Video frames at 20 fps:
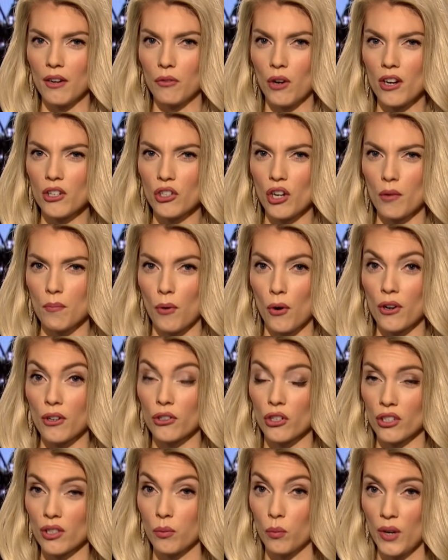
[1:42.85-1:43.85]
rushed our border
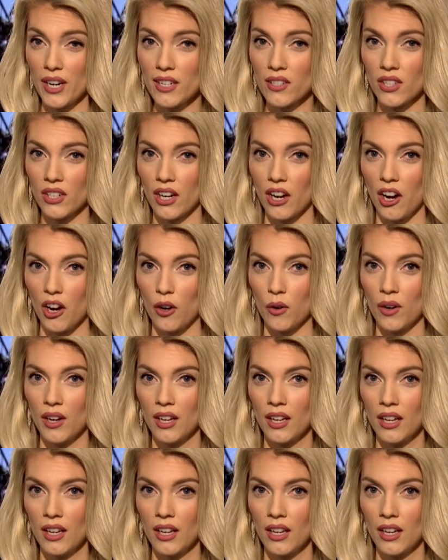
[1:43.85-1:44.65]
just weeks ago,